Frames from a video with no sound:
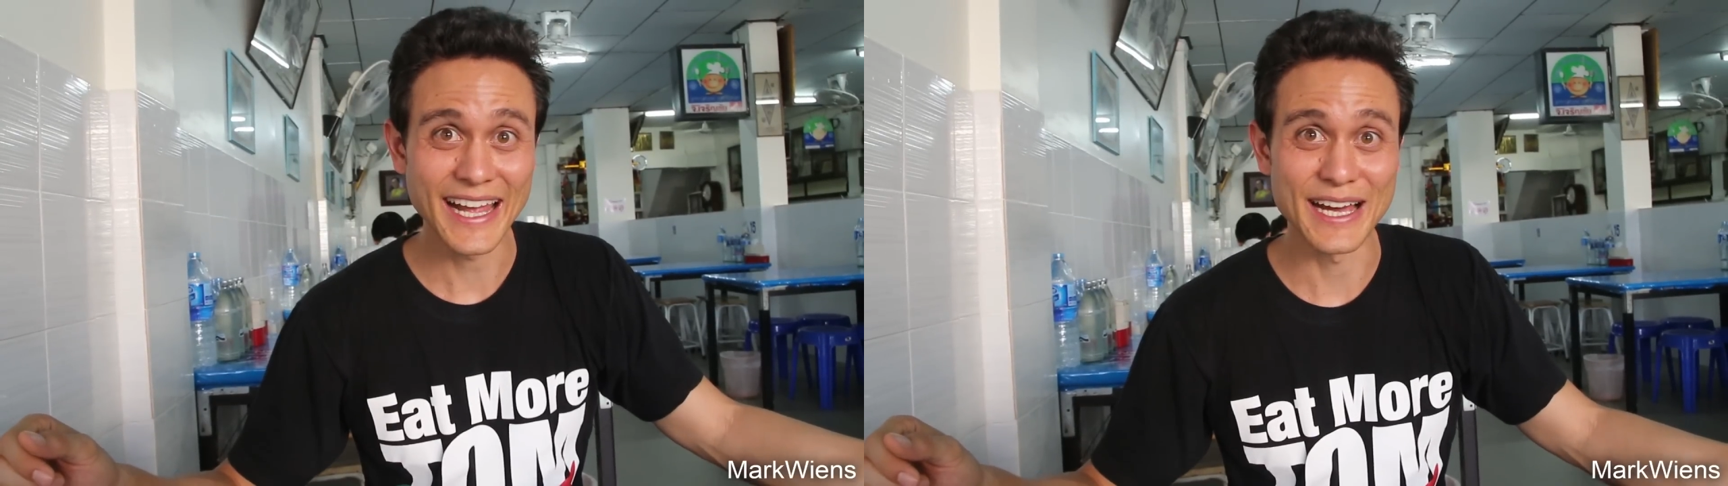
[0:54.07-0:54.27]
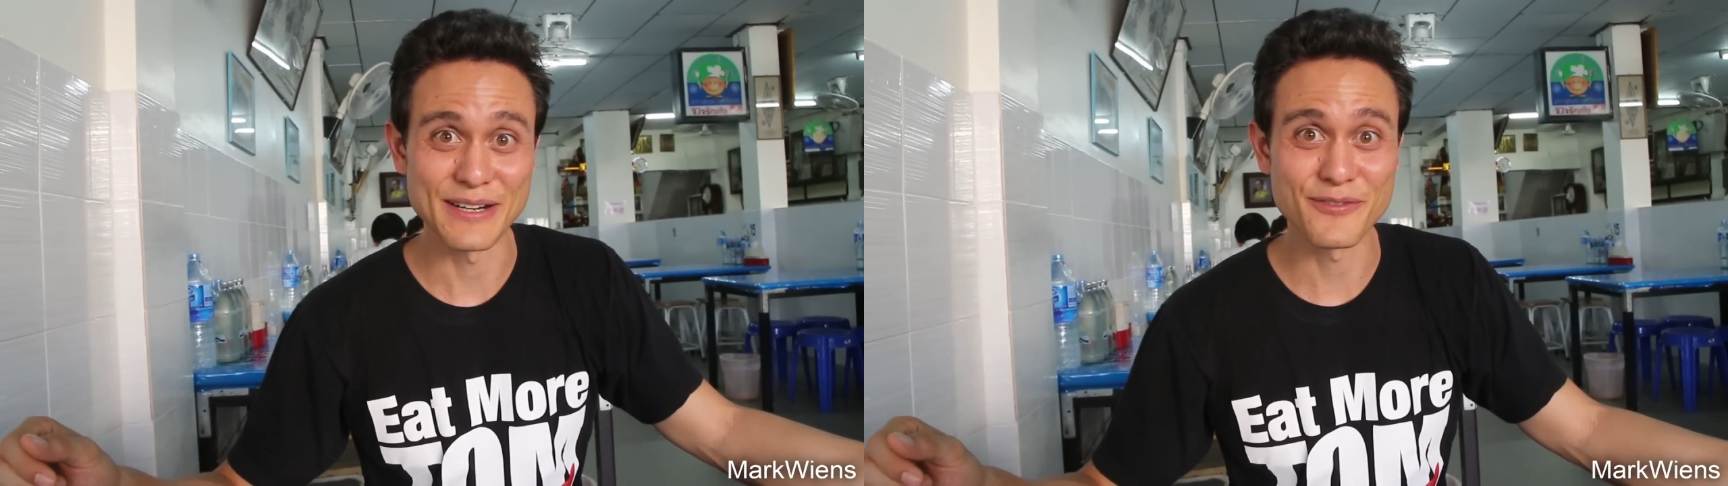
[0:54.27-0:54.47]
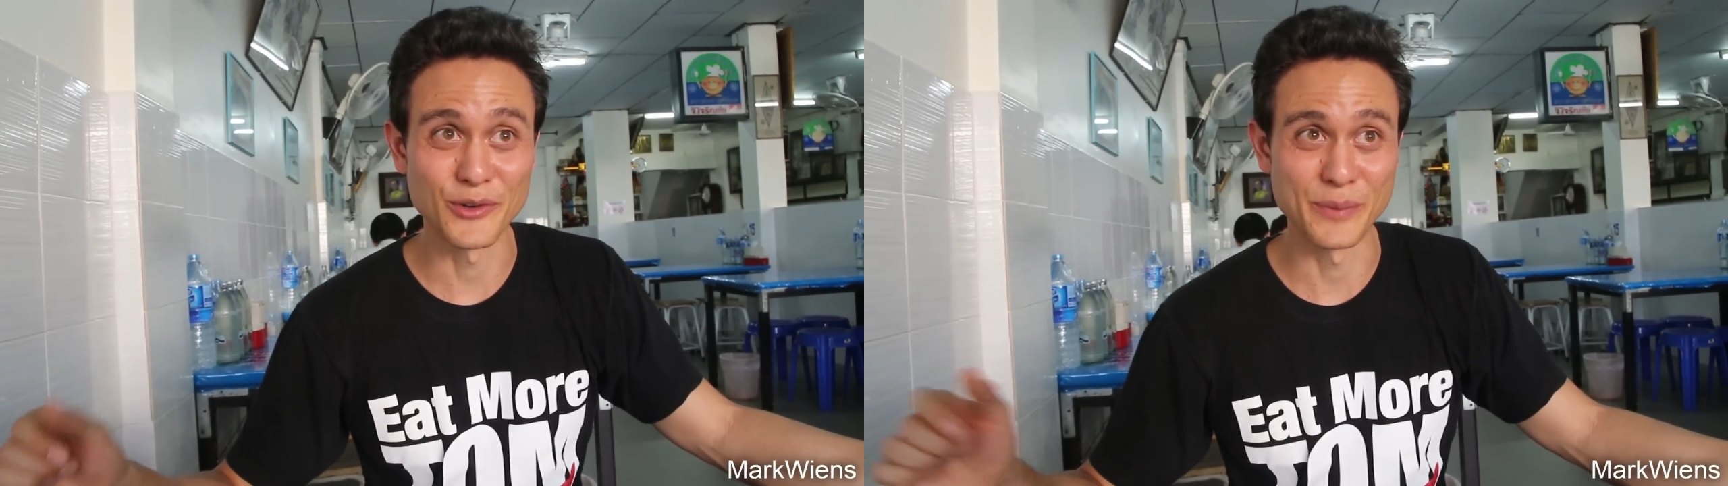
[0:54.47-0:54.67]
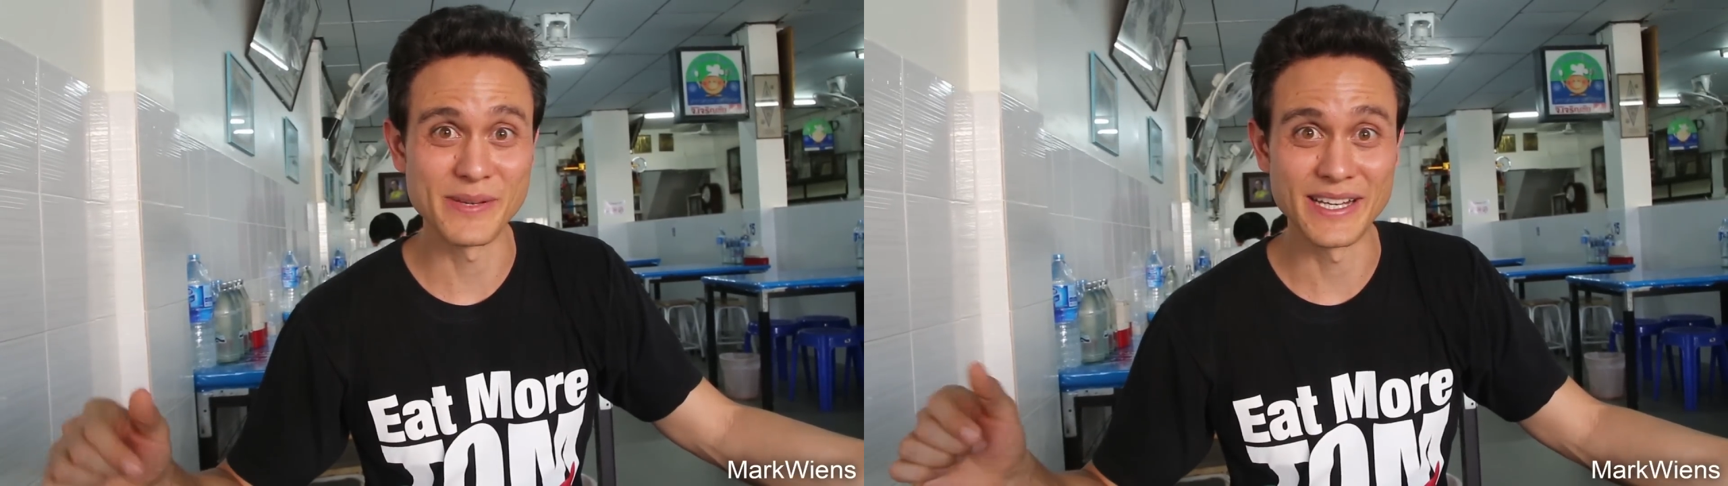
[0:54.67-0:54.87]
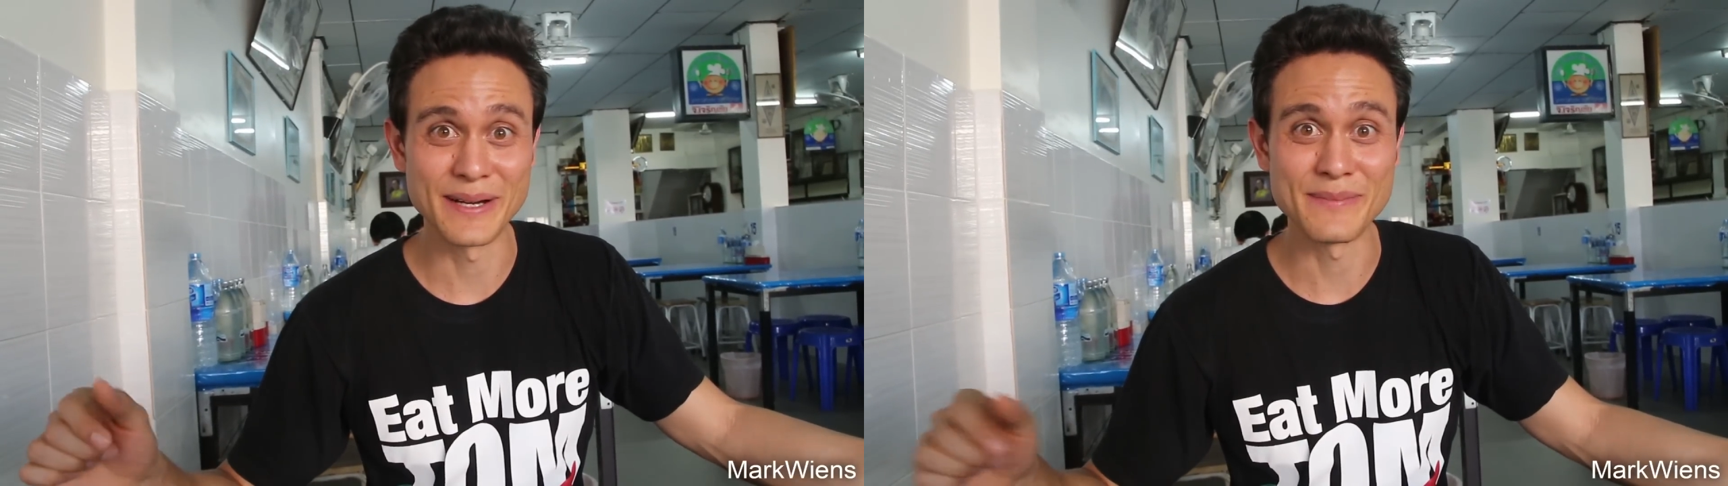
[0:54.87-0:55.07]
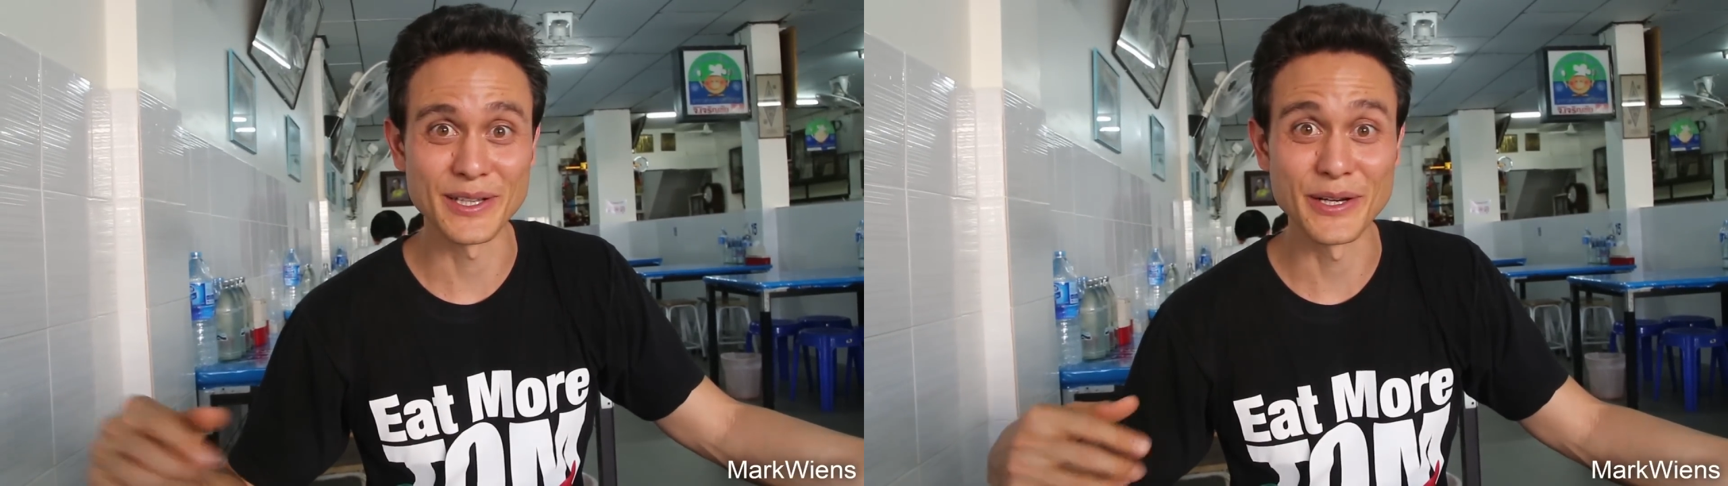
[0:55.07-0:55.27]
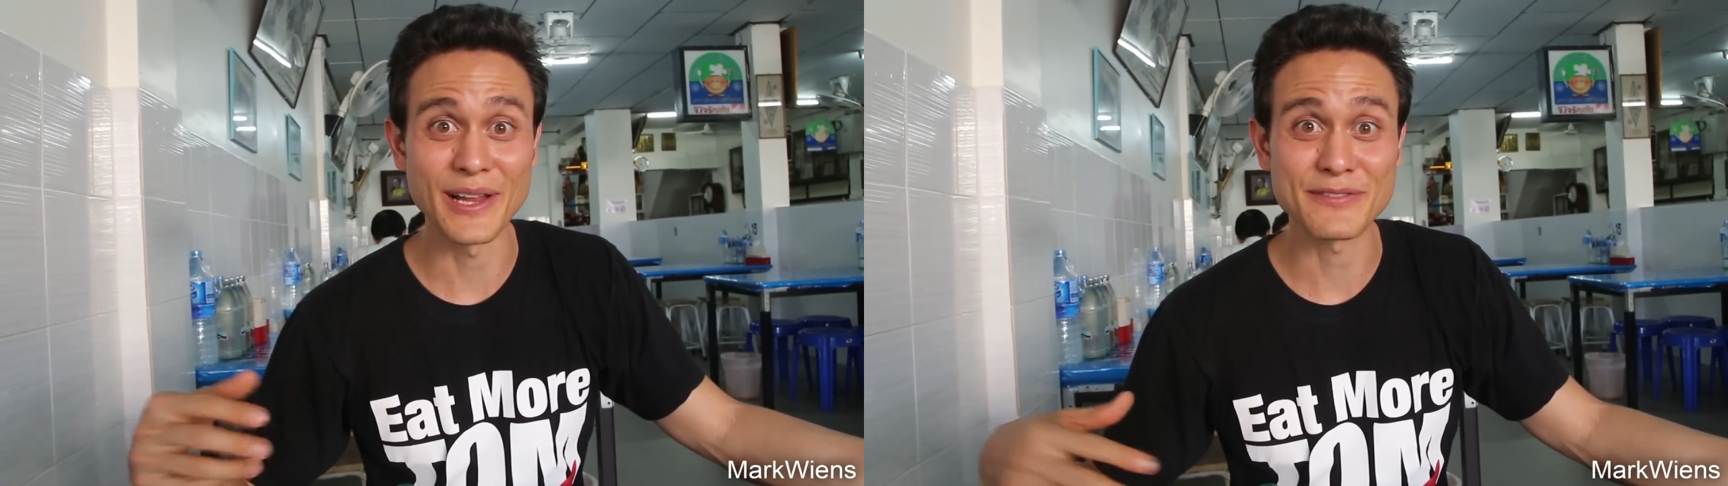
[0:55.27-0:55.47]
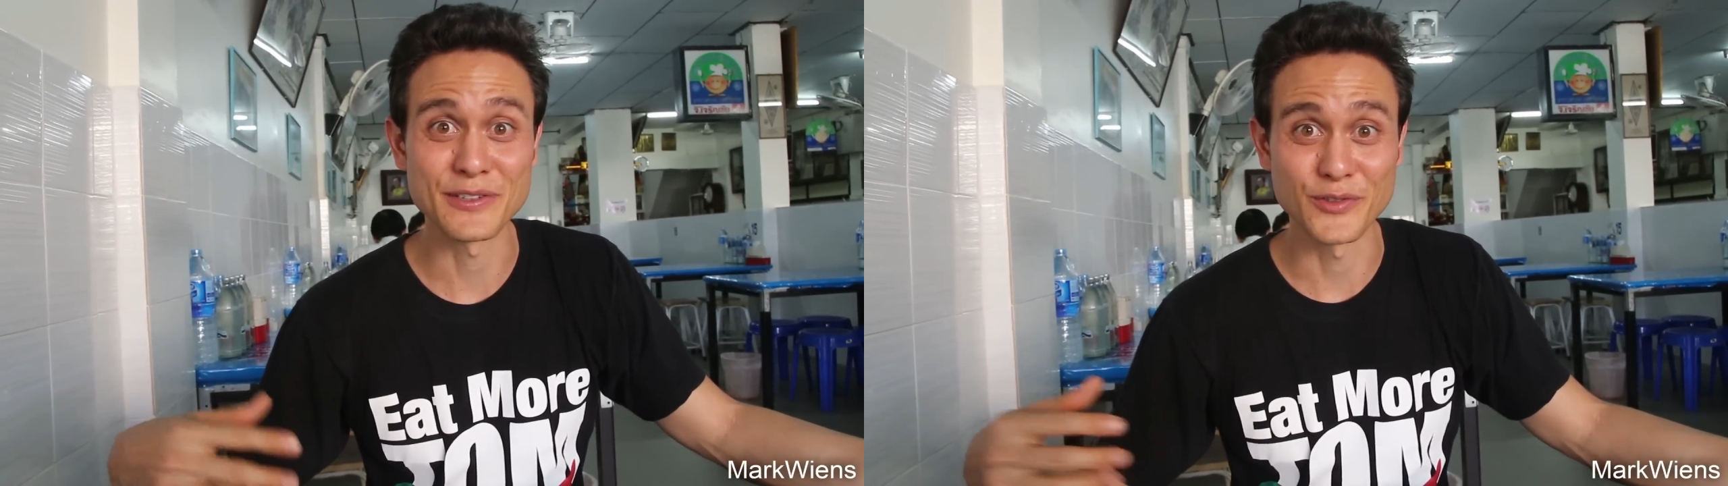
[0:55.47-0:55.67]
at 4 p.m., a
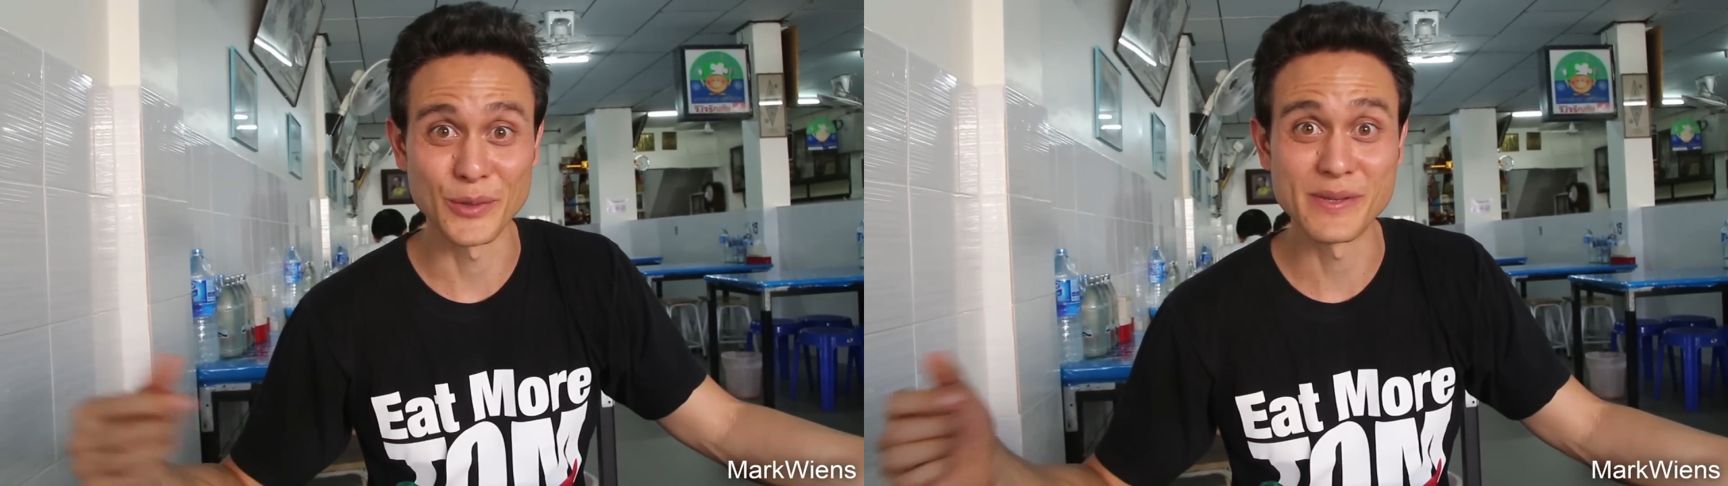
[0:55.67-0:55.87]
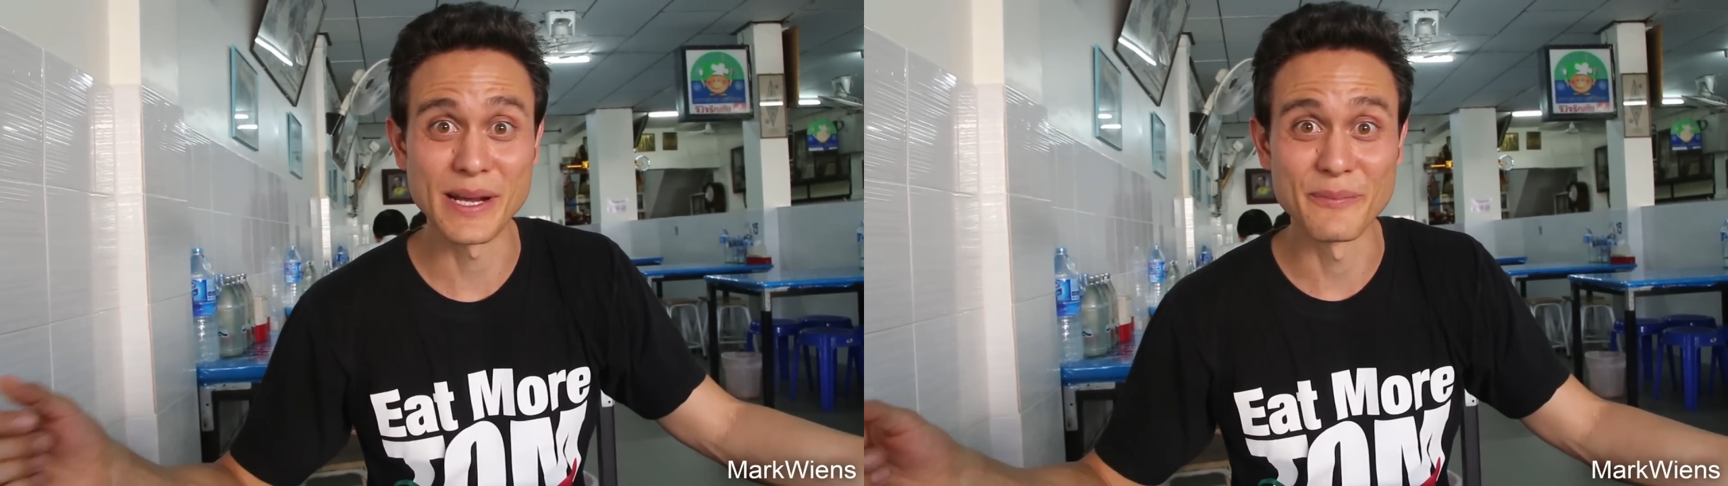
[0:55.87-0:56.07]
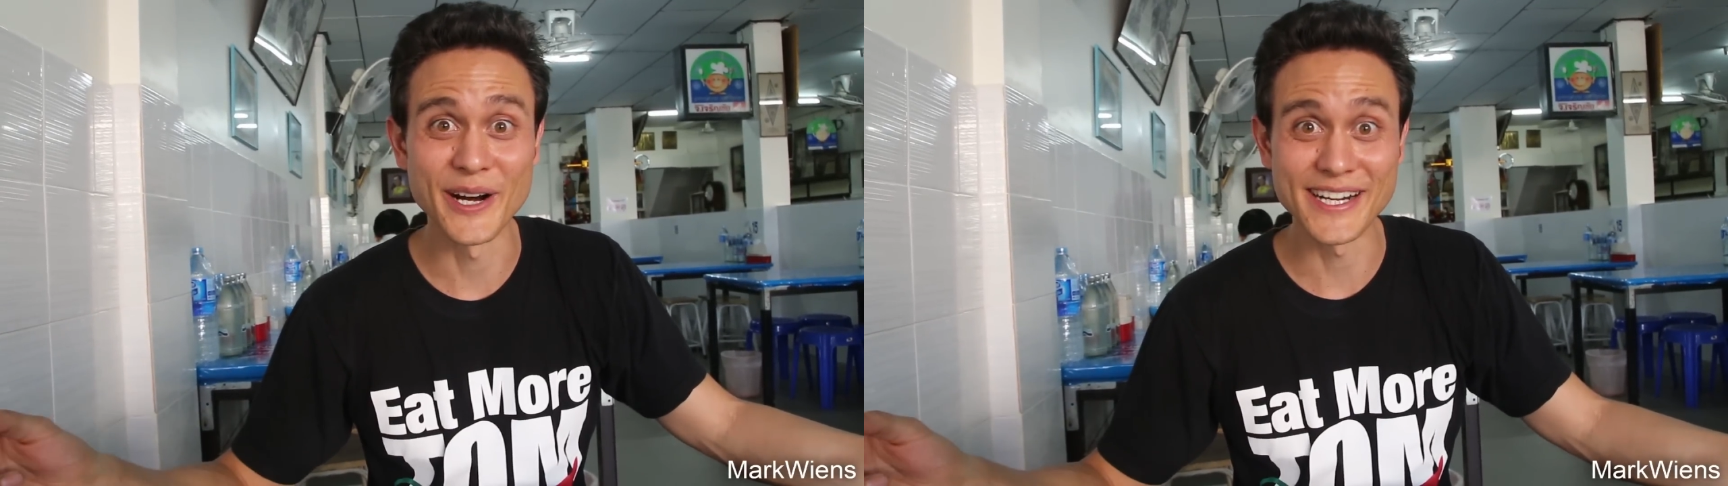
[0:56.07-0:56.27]
little after 4 p.m.